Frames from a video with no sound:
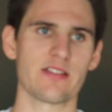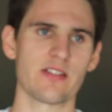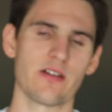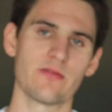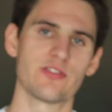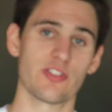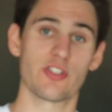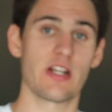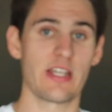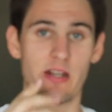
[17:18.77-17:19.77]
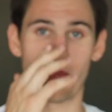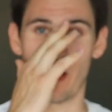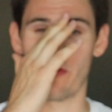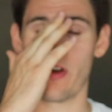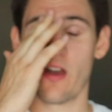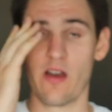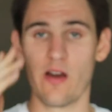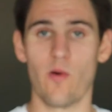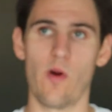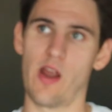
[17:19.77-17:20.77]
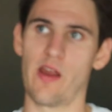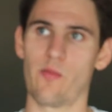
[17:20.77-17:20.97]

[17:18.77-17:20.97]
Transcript: So just trying to get above where I